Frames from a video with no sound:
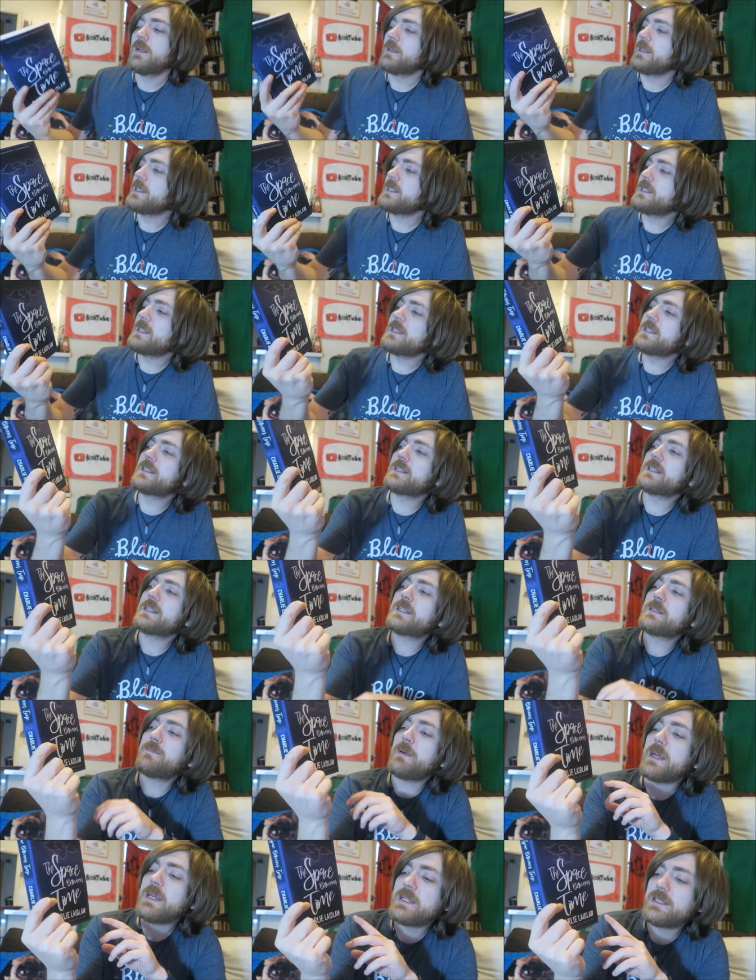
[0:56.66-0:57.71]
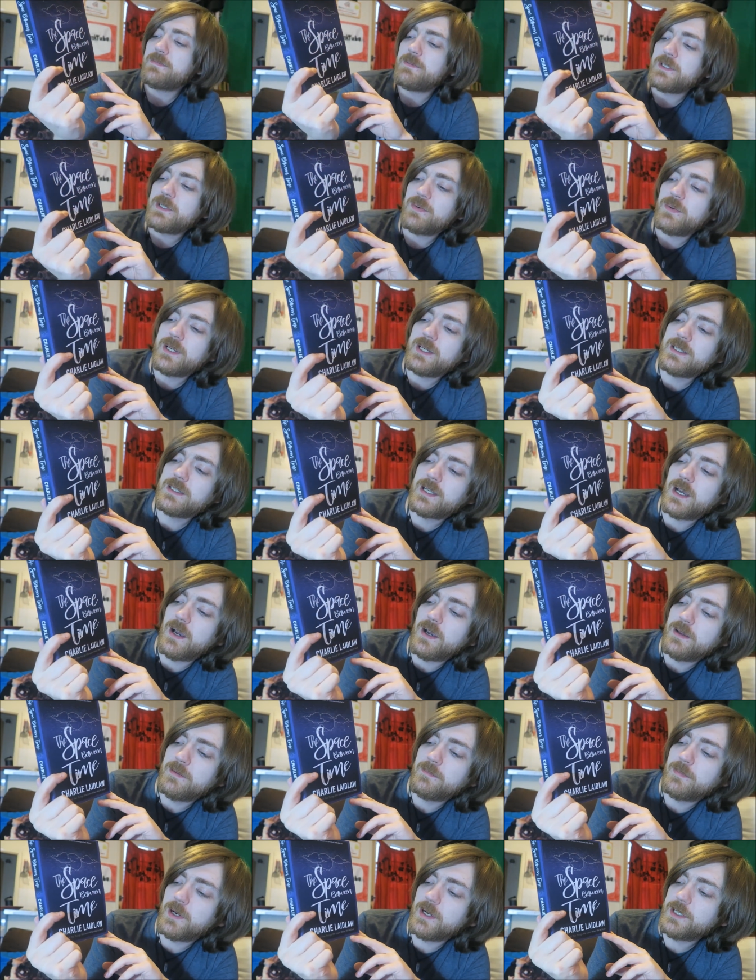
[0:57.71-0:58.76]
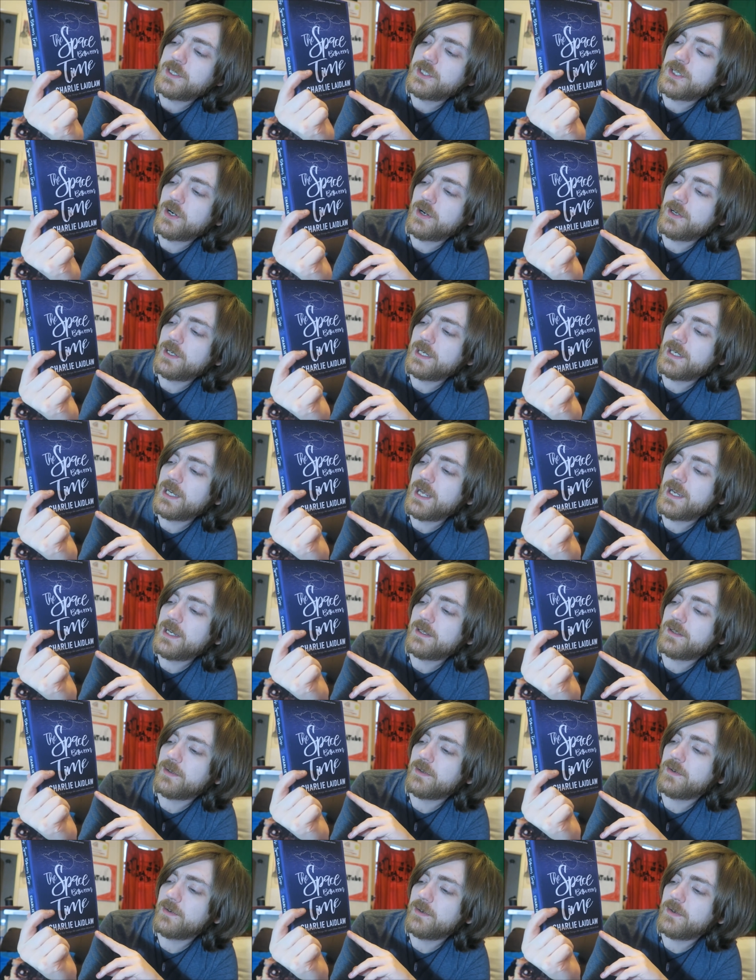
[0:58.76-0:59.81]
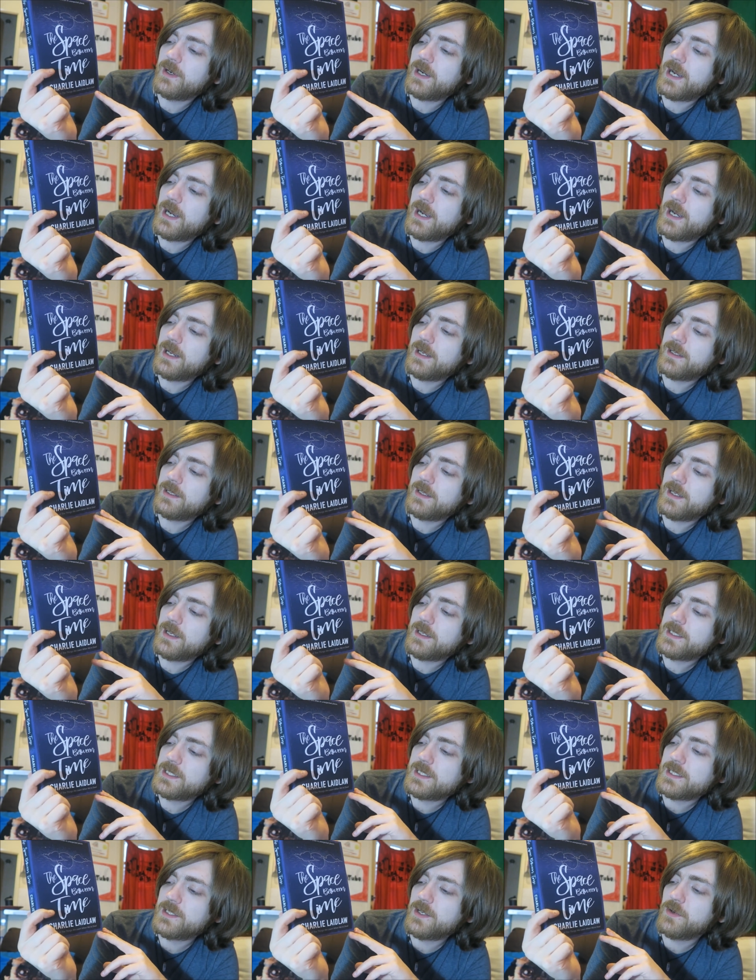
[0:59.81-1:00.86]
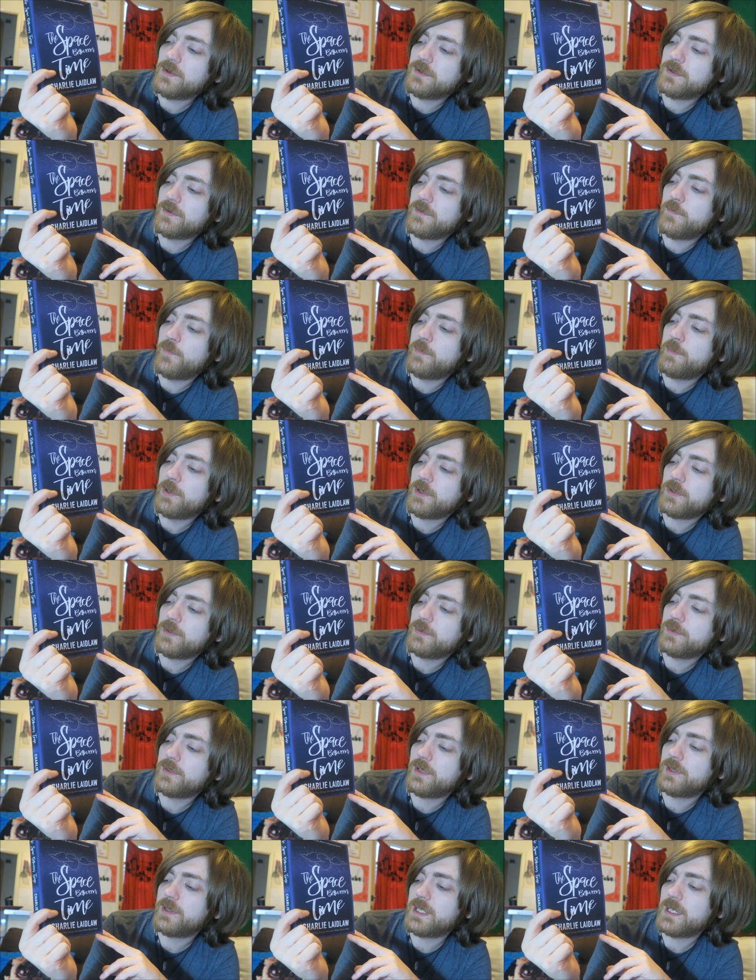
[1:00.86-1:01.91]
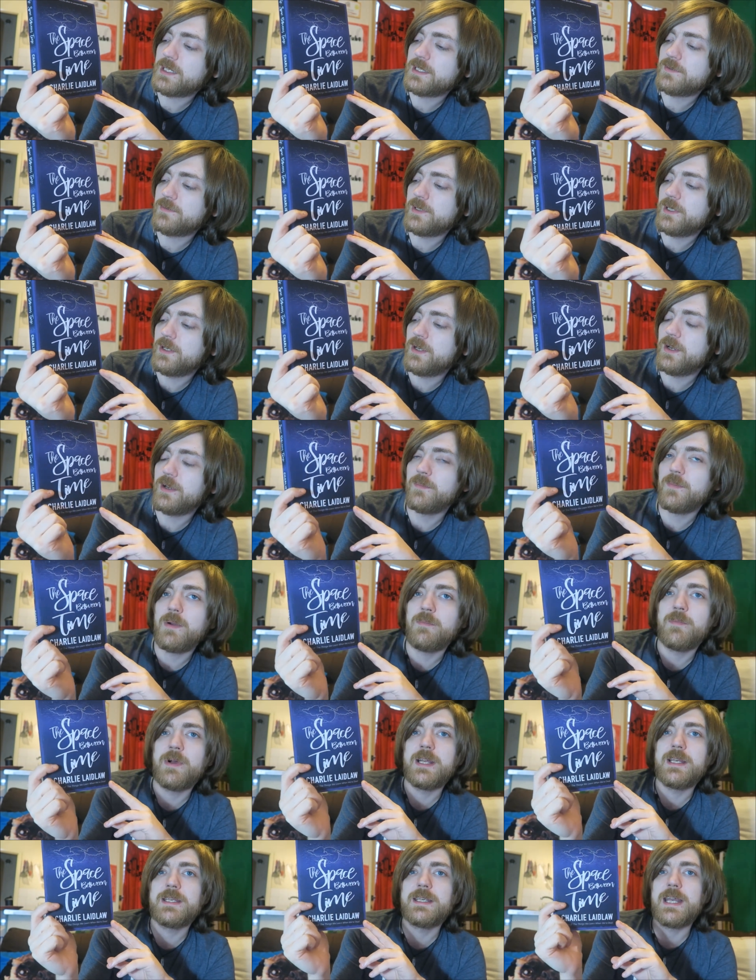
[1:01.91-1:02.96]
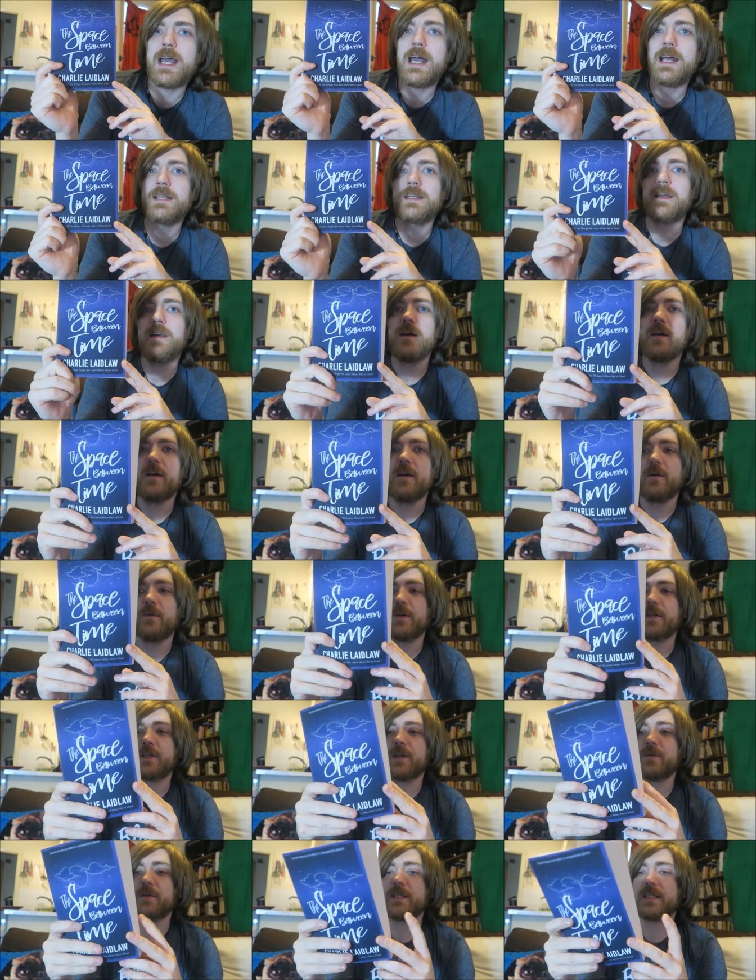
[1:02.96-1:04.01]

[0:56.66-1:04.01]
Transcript: This is The Space Between Time by Charlie Laidlaw. And this is the author of a book called The Things We Learn When We're Dead, which I